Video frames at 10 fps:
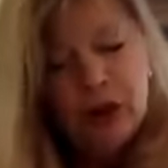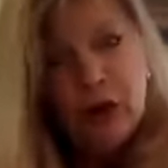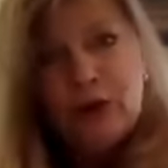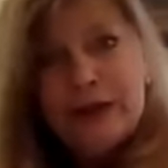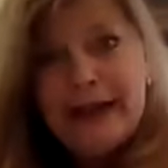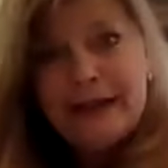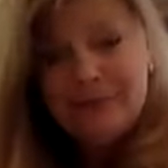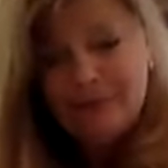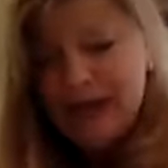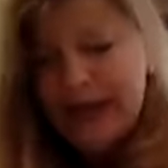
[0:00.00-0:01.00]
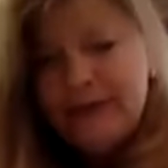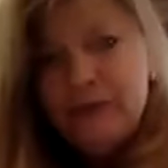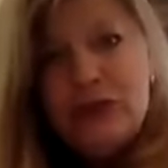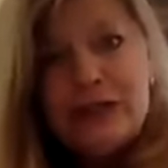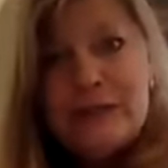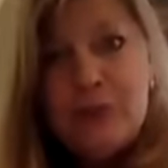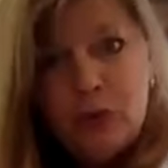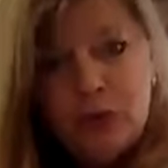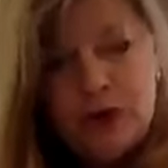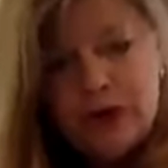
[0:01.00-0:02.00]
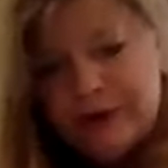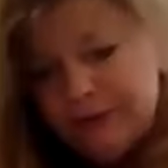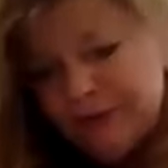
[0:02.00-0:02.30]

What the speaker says: Okay, and we just pour